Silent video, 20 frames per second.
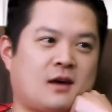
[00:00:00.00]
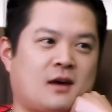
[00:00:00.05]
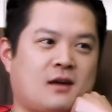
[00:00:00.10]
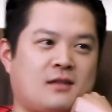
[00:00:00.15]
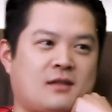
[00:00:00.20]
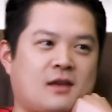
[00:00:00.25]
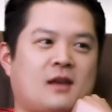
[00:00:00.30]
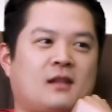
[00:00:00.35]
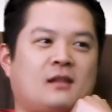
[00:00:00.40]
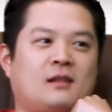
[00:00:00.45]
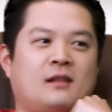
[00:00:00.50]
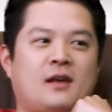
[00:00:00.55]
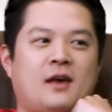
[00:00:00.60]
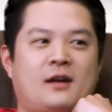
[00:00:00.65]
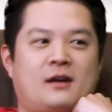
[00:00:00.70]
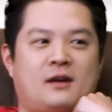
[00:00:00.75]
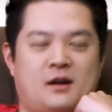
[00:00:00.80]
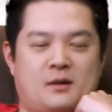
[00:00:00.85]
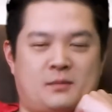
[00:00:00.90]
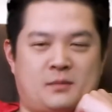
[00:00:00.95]
that led
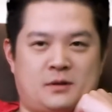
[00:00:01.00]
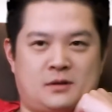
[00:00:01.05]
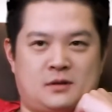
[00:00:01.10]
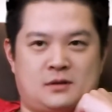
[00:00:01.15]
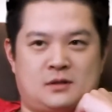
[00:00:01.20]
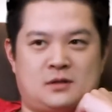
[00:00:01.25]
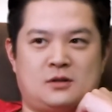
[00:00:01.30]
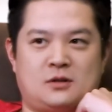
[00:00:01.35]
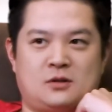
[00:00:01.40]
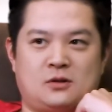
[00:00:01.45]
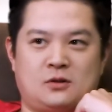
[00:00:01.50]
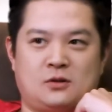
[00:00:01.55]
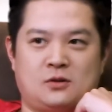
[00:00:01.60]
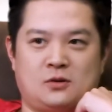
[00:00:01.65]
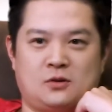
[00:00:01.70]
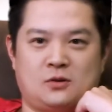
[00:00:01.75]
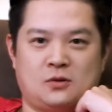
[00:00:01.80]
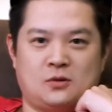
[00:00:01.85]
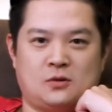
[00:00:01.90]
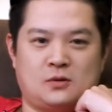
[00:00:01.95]
up
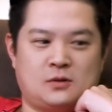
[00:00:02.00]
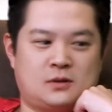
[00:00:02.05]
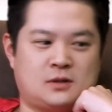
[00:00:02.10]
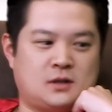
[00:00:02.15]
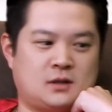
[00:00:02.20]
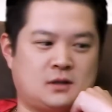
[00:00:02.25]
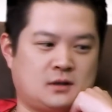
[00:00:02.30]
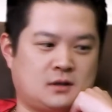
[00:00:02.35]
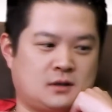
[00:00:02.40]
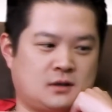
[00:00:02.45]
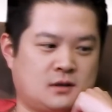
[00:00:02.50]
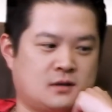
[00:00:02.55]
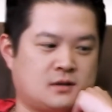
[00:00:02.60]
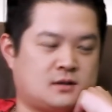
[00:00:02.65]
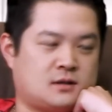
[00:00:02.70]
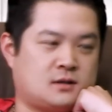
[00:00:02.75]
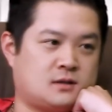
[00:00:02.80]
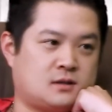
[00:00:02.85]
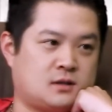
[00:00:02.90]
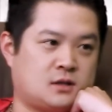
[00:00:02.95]
to this
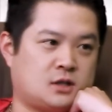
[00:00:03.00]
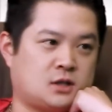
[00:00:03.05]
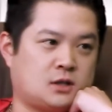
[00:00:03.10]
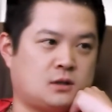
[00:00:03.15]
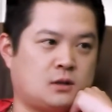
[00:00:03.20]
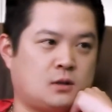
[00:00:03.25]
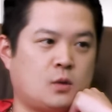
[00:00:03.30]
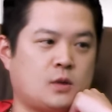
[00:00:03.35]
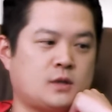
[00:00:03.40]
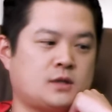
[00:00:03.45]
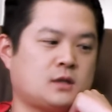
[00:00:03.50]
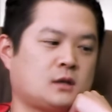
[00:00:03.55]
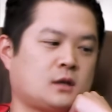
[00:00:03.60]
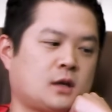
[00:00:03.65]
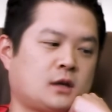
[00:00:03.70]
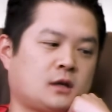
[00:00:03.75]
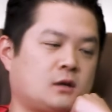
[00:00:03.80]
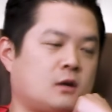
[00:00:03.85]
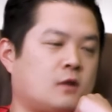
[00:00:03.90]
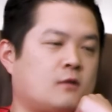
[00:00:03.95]
decision. It wasn't like
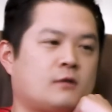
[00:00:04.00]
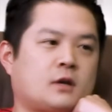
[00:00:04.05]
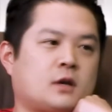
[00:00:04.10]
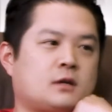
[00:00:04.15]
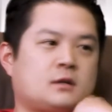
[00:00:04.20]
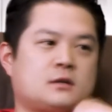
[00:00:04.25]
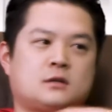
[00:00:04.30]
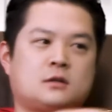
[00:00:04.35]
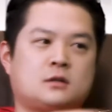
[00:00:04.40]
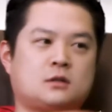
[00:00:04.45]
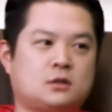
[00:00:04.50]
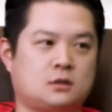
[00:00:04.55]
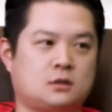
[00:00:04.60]
an overnight decision.